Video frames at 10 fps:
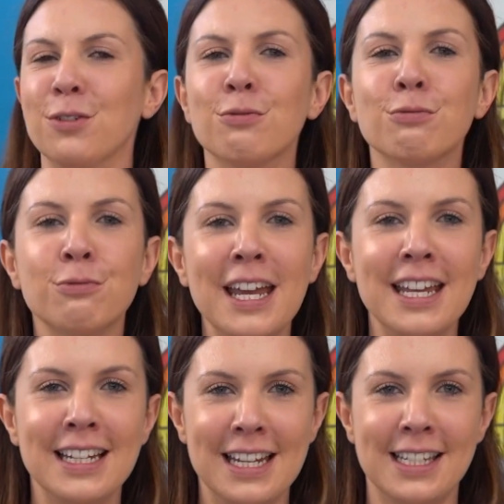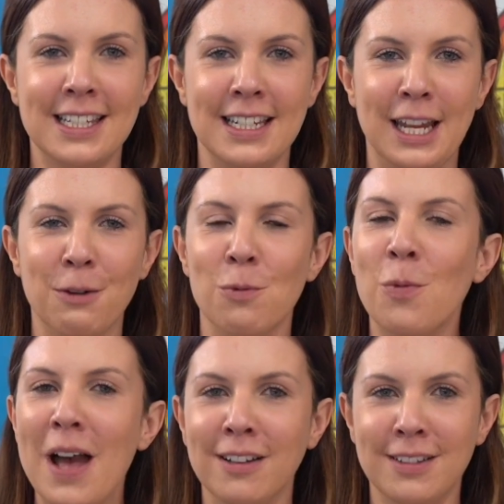great listening.
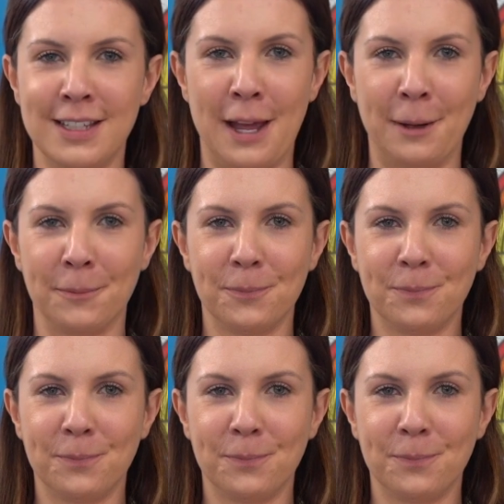Well done.